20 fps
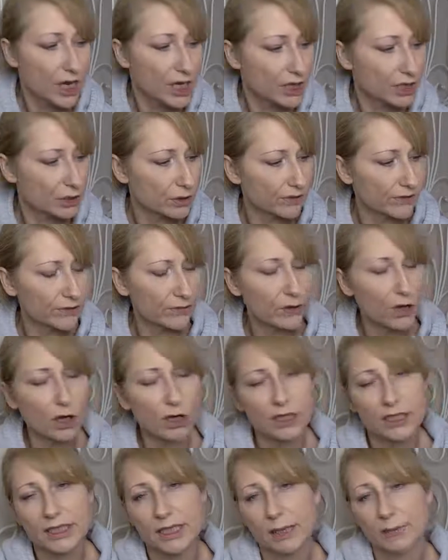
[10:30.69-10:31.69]
So if you've got
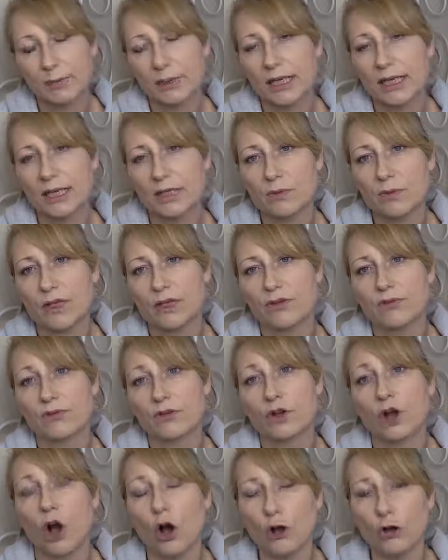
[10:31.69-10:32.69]
to that place where you've
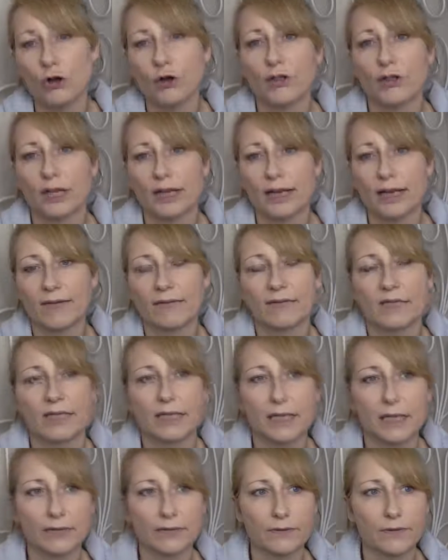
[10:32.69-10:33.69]
got nothing left to
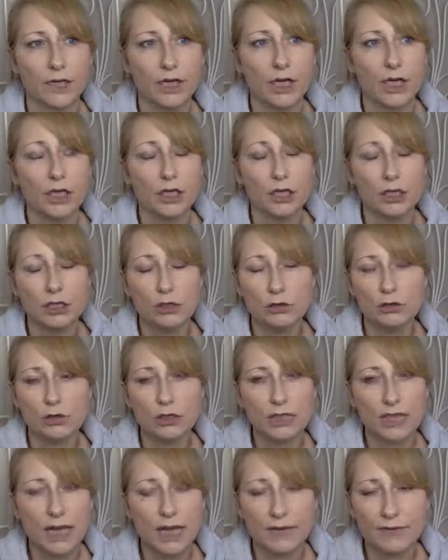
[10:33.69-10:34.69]
give, you
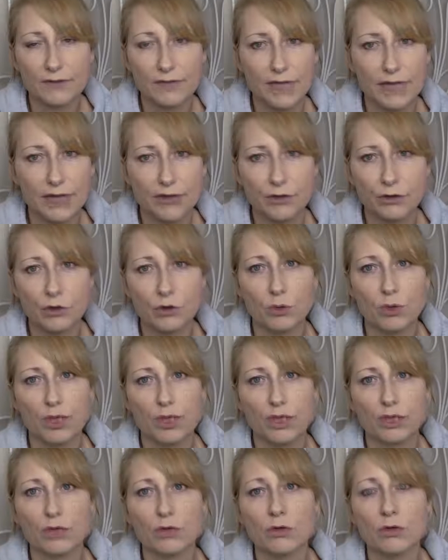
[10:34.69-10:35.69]
just have to get through it
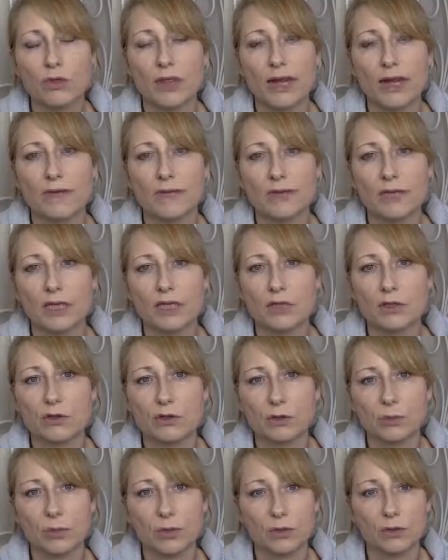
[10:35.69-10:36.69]
and know that everything's going
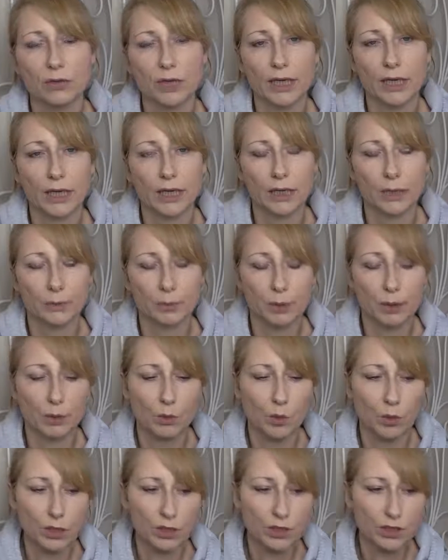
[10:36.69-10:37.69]
to be okay. But I
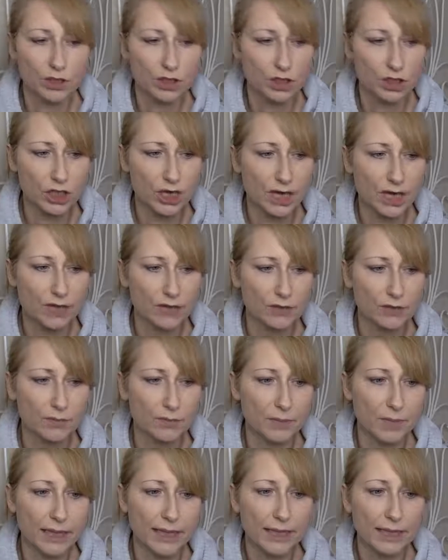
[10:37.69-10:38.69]
wanted to share the
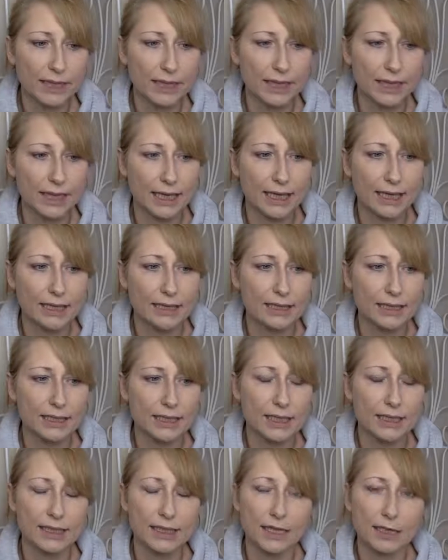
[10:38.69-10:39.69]
main things
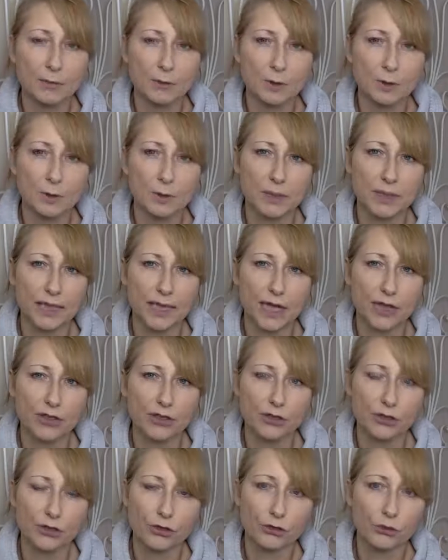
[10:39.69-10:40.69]
that helped me get
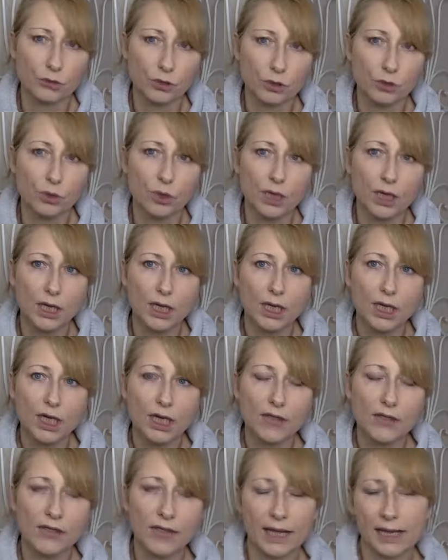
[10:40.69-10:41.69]
through
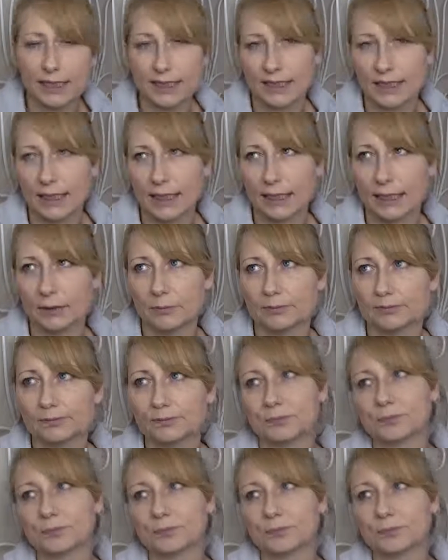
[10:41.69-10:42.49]
that time.